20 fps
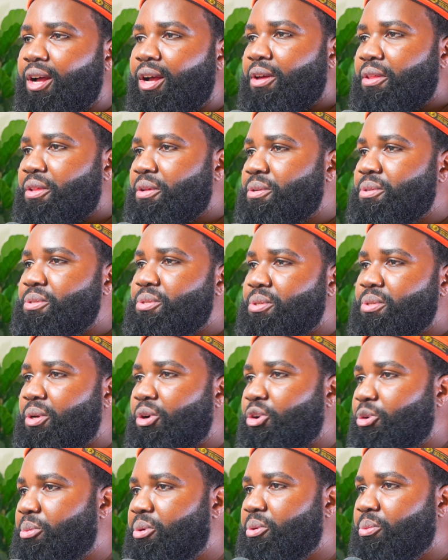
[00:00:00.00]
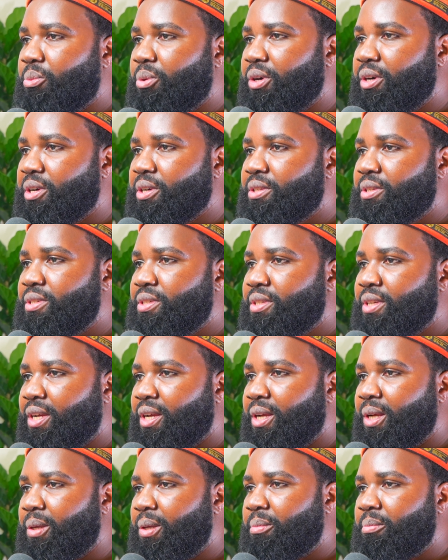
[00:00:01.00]
all those urban words.
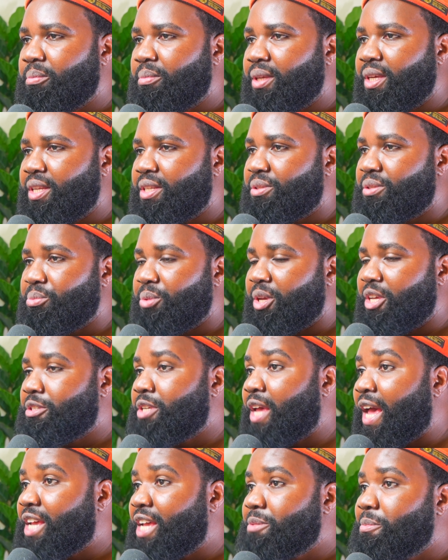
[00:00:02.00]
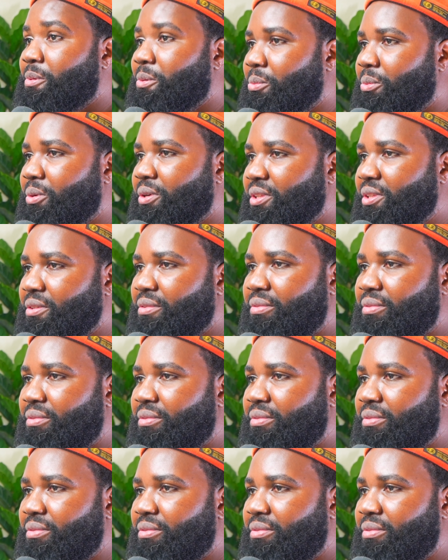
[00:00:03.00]
Um, it, it has been really